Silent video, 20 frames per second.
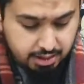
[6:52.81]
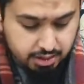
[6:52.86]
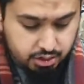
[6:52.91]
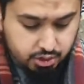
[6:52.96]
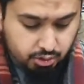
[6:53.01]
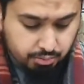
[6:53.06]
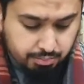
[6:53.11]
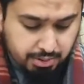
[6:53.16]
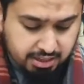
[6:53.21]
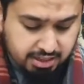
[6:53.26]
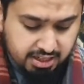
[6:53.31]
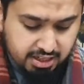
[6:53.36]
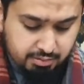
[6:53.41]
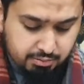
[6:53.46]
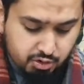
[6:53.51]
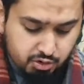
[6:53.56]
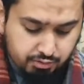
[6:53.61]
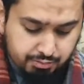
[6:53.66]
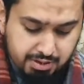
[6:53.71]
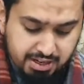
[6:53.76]
So
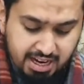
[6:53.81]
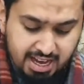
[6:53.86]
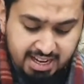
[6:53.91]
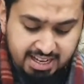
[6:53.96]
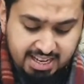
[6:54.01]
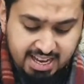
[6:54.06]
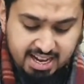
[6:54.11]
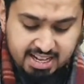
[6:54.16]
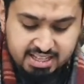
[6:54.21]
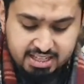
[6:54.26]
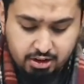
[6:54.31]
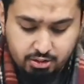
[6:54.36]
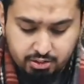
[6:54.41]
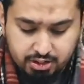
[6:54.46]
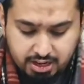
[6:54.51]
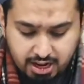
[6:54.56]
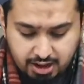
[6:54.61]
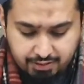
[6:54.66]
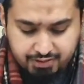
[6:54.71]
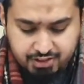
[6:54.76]
madri movement against
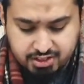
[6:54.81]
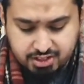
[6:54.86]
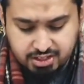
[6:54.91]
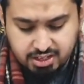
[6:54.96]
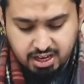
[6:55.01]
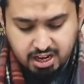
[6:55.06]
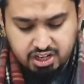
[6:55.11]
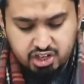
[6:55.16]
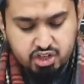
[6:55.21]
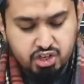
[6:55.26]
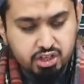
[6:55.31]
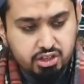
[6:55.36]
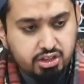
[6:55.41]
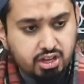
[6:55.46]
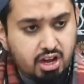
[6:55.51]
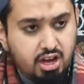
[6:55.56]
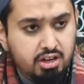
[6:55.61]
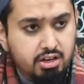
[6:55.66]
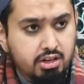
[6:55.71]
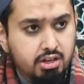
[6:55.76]
our nafs and
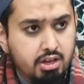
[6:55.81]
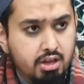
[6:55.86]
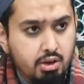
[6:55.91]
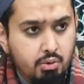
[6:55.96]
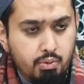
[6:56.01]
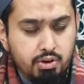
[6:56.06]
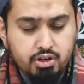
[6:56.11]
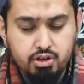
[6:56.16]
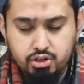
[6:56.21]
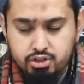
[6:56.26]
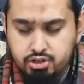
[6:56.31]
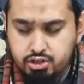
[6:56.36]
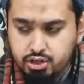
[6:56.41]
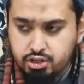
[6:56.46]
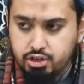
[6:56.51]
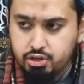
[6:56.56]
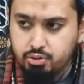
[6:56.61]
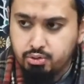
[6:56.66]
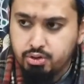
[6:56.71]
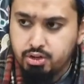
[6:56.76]
shaitan will
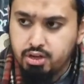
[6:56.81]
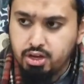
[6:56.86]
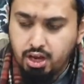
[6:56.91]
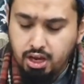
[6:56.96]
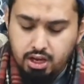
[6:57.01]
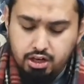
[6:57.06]
continue,